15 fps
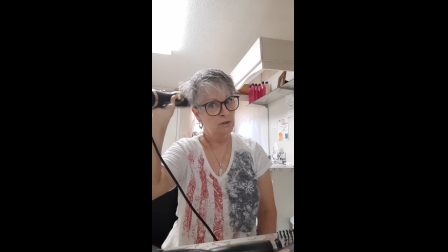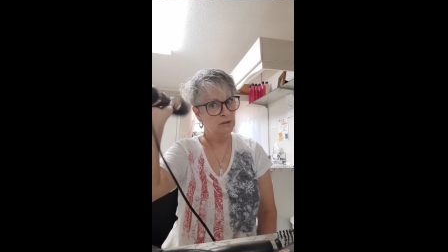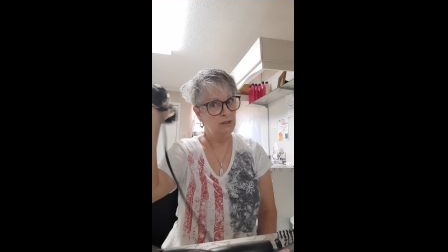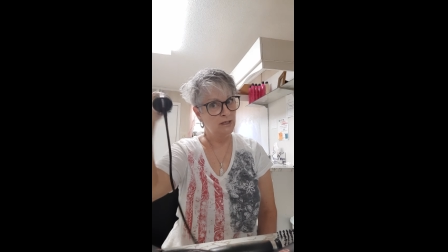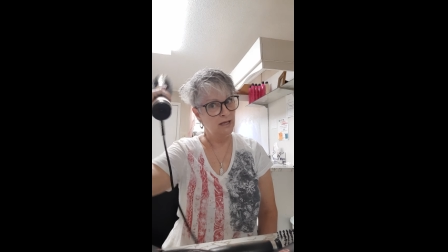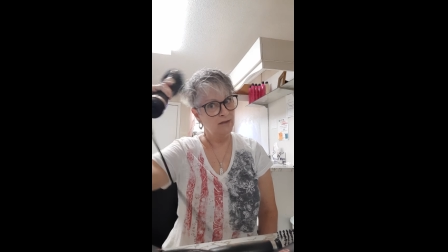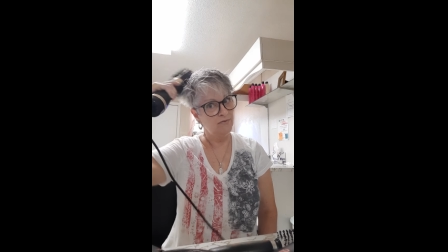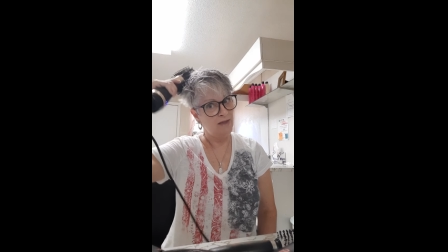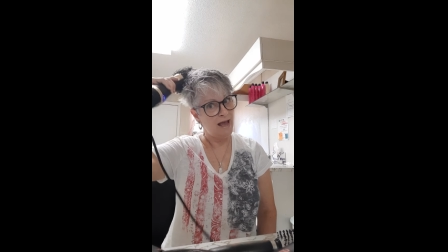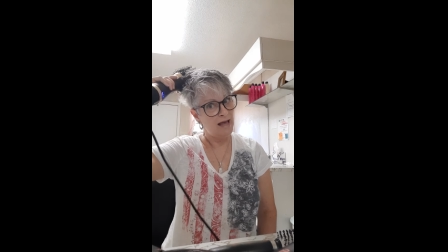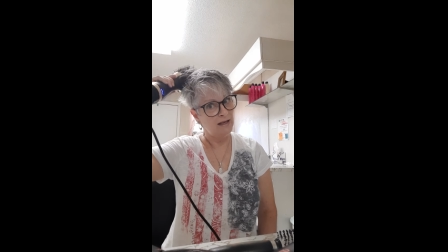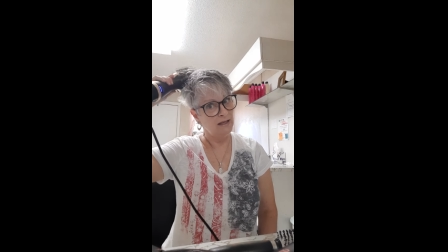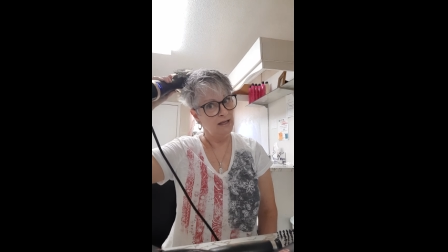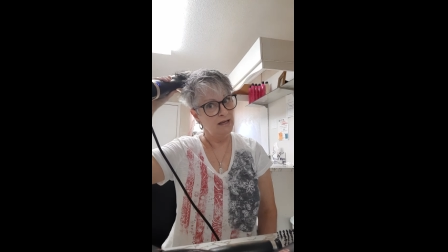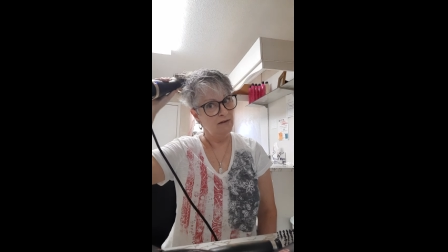to get that
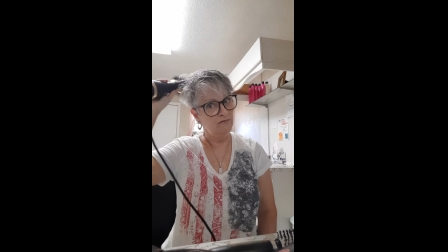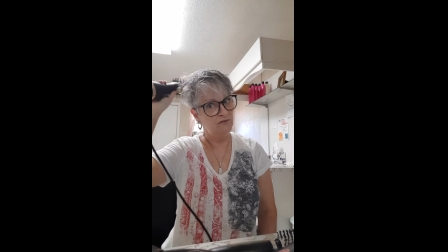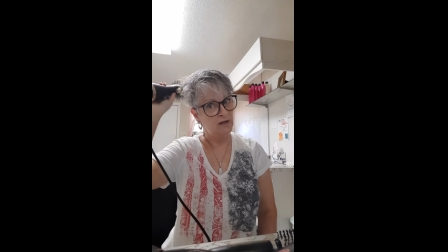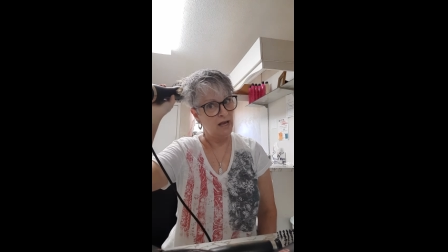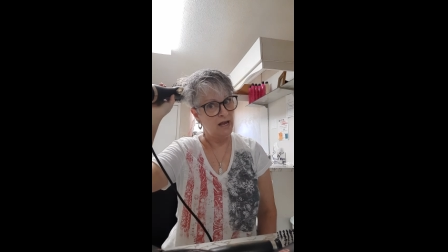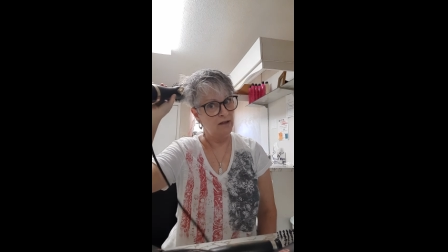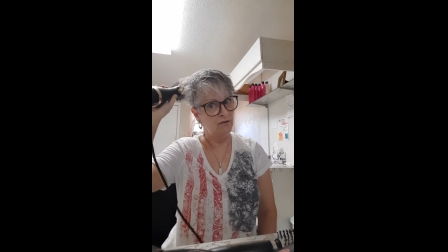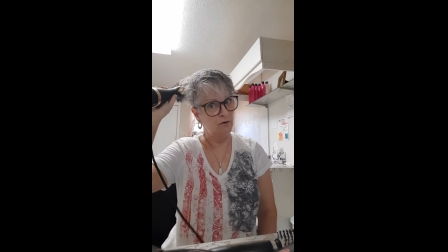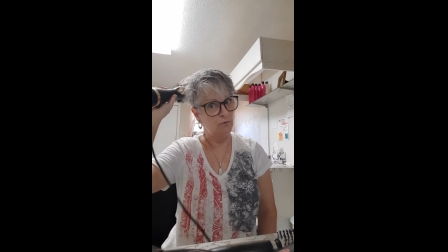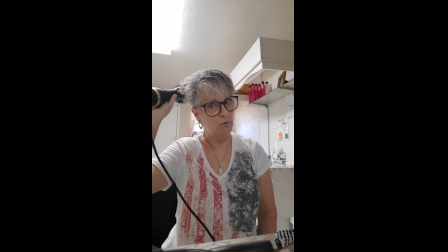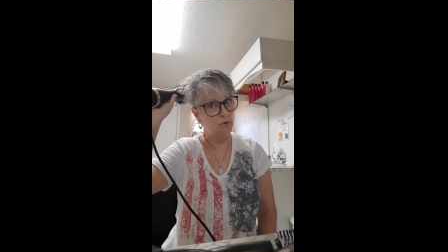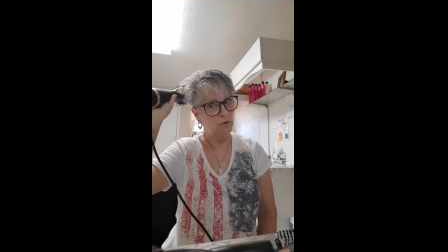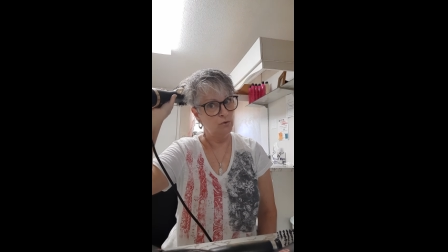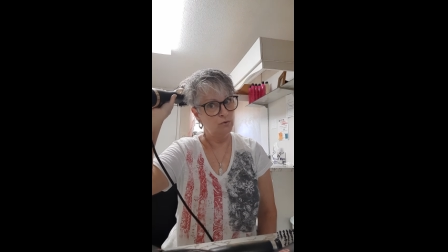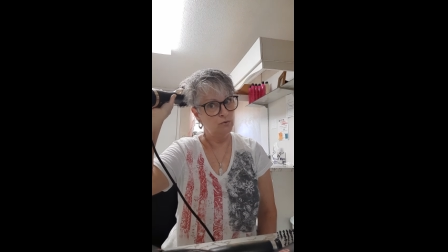lift at the
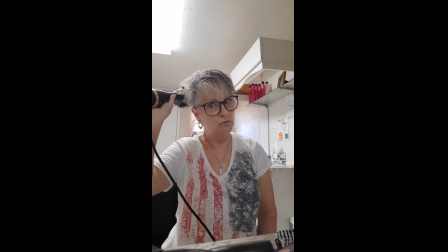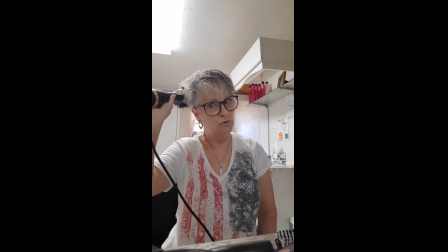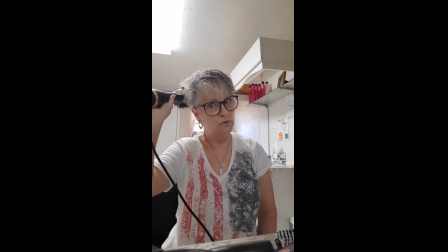root.